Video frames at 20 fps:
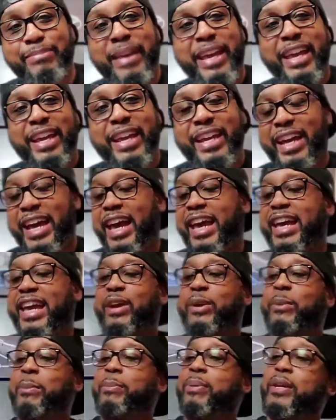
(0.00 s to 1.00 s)
man. I ain't got
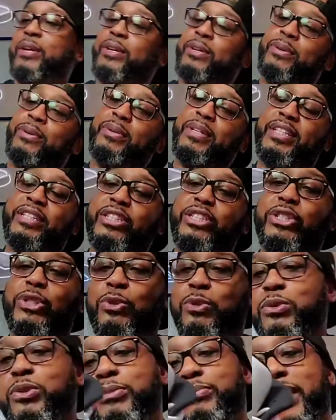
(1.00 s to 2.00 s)
no plug on these
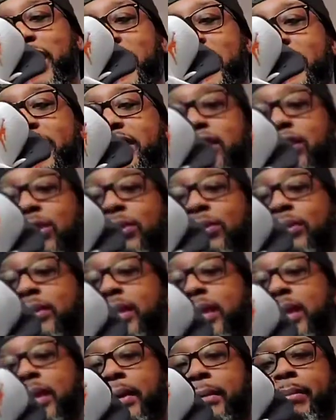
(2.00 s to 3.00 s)
shoes, man. So
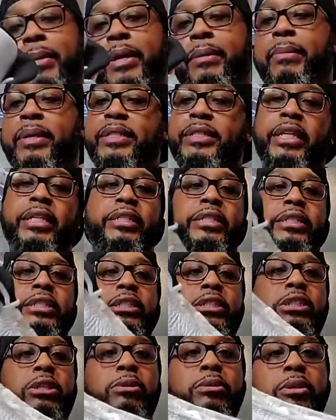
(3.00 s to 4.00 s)
better my chances.
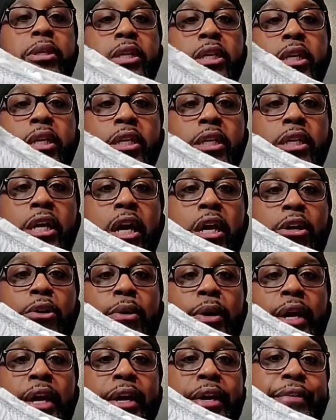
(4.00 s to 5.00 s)
So y'all go
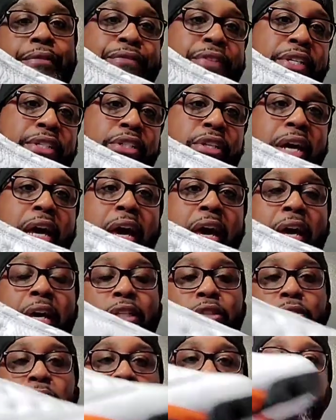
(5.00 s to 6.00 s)
ahead, feast your
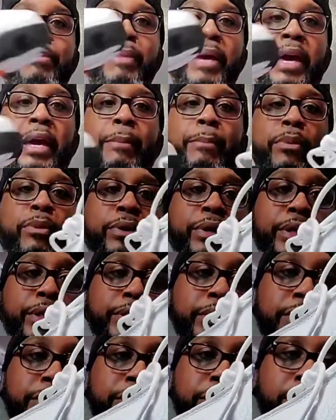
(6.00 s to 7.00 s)
eyes on these bad
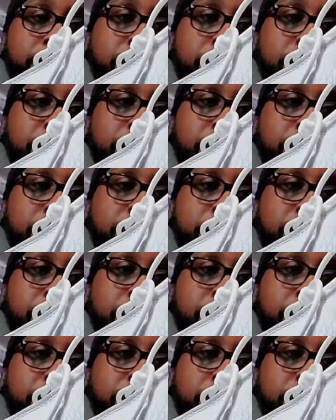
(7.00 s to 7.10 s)
boys,